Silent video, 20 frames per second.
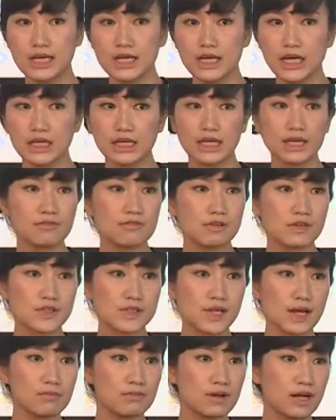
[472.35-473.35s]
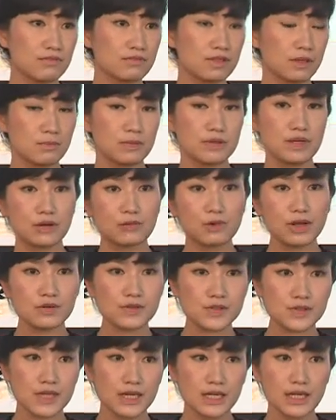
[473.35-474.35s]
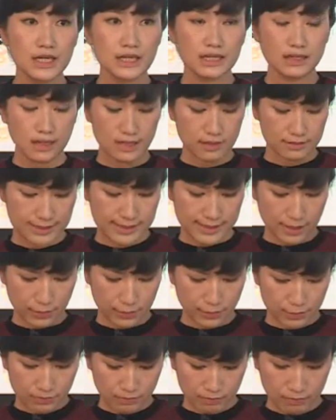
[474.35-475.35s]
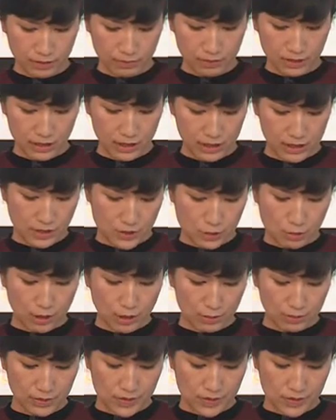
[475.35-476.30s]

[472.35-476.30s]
and even some of the periods. So maybe this will be